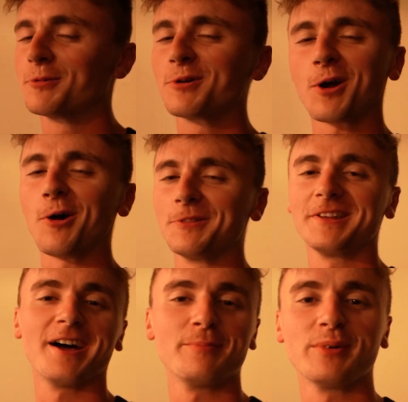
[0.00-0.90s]
we'll call it
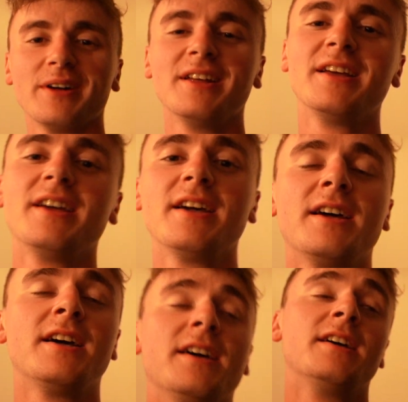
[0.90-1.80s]
that, but
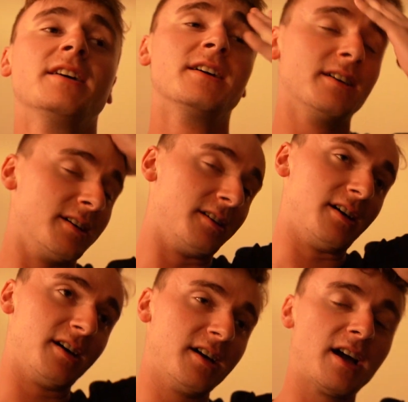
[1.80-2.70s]

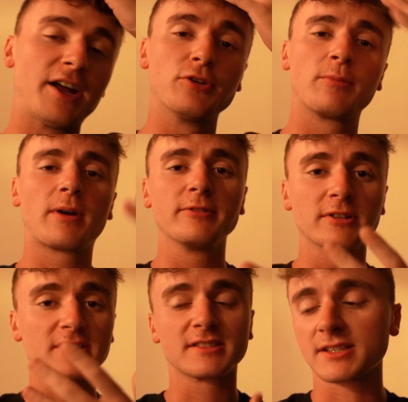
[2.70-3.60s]
I know I probably
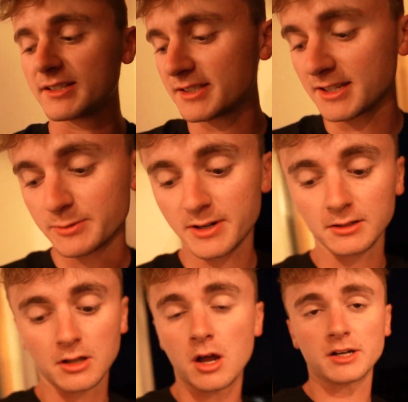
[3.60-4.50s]
look disgusting. It's been a
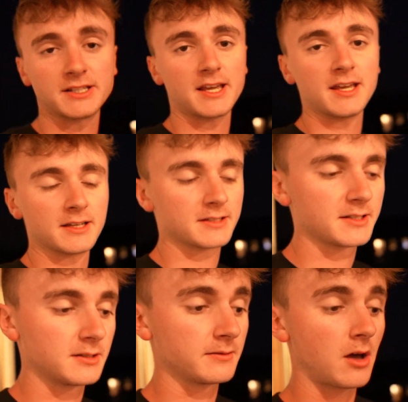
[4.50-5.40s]
long day,
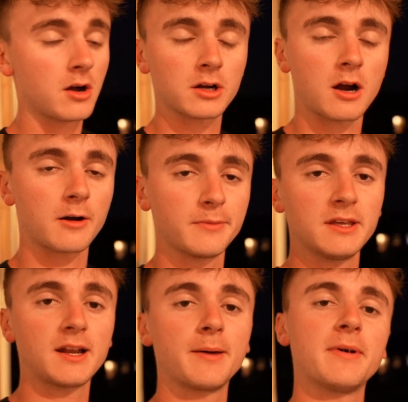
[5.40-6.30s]
long car
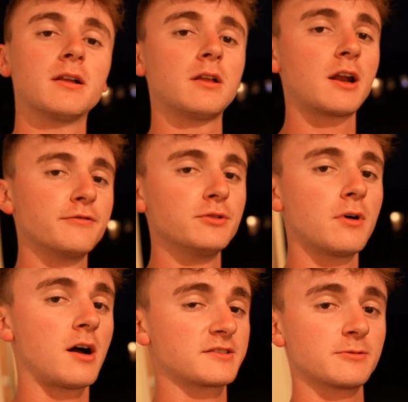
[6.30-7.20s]
meet. I met a lot of
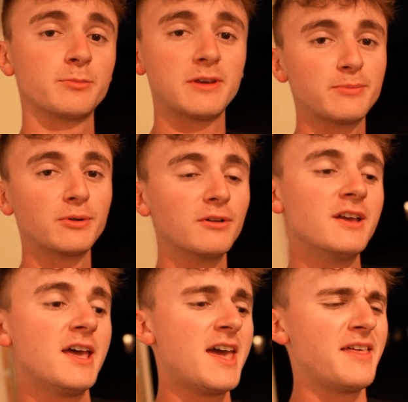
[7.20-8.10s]
you awesome people,
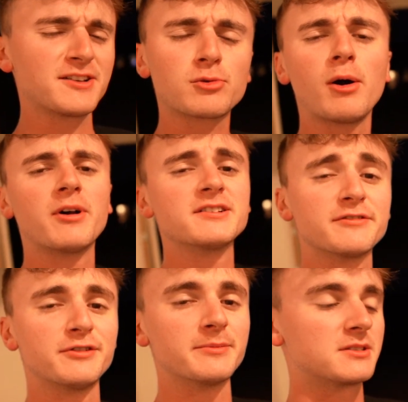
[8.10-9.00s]
and that's why I wanted to
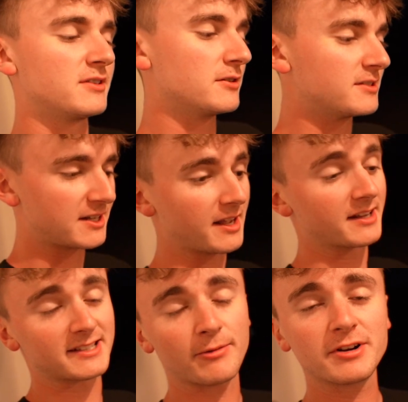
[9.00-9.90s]
film this video today,
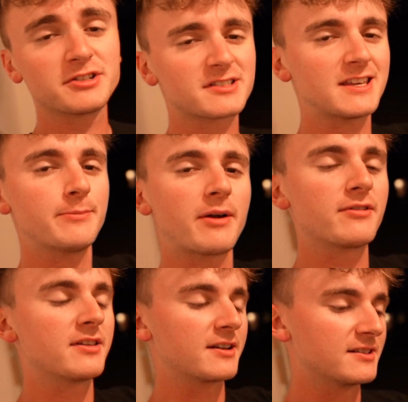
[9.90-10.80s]
because I want to just keep
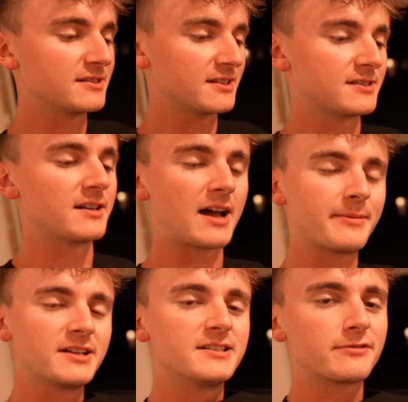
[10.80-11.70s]
everything consistent.
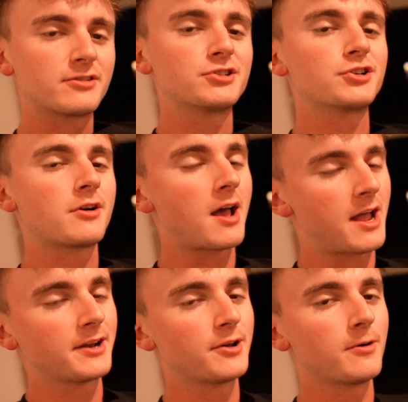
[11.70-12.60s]
I'm in a different shirt,
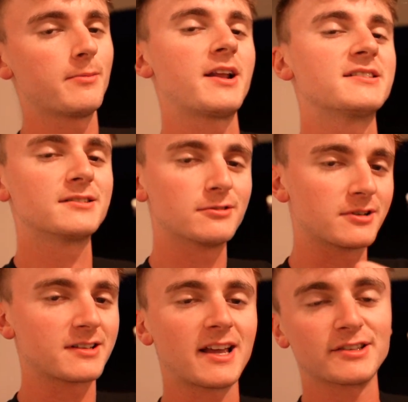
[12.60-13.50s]
I know, but I still
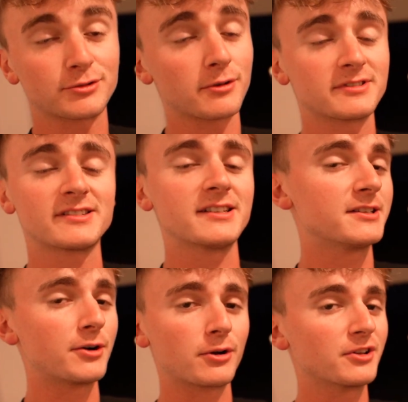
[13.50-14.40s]
look as gross as I
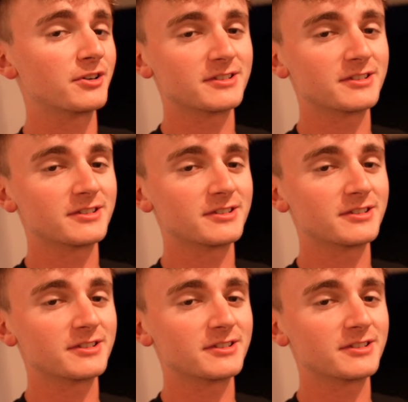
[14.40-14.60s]
did earlier